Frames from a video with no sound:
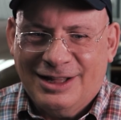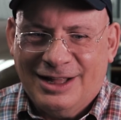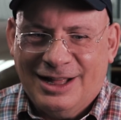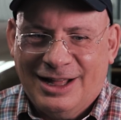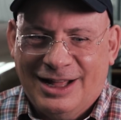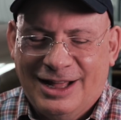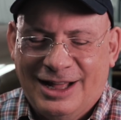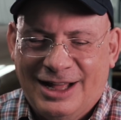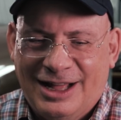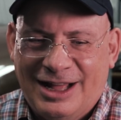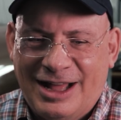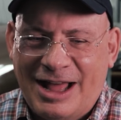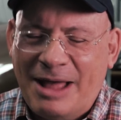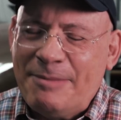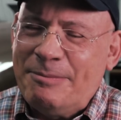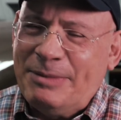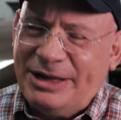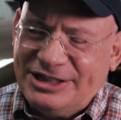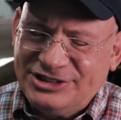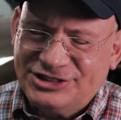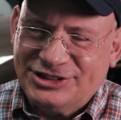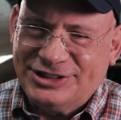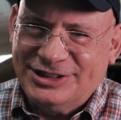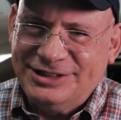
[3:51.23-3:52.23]
I
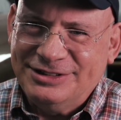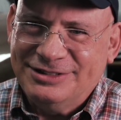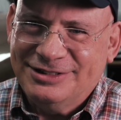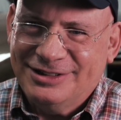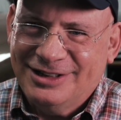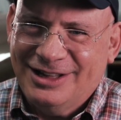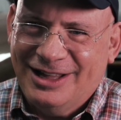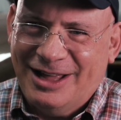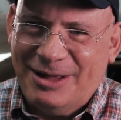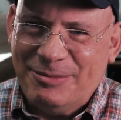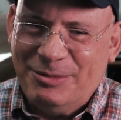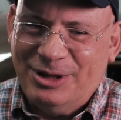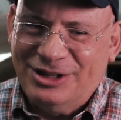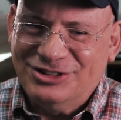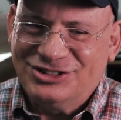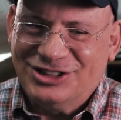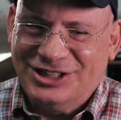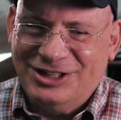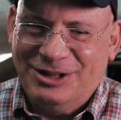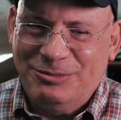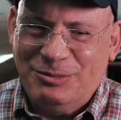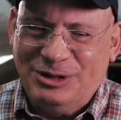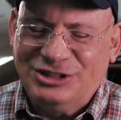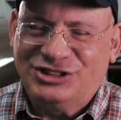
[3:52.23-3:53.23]
miss it. I miss
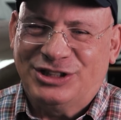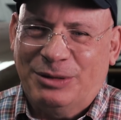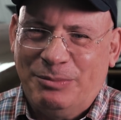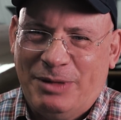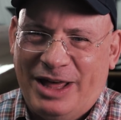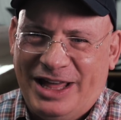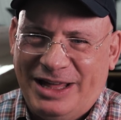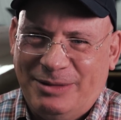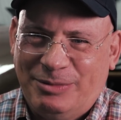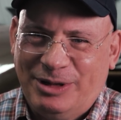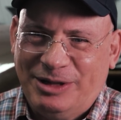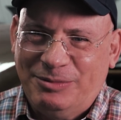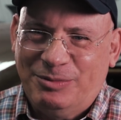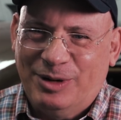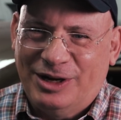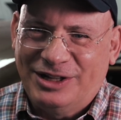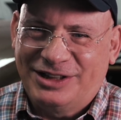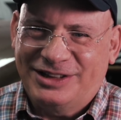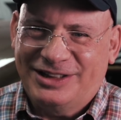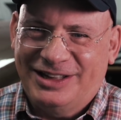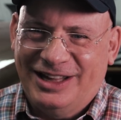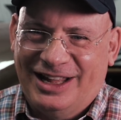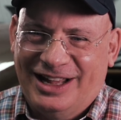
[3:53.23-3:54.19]
the baby, but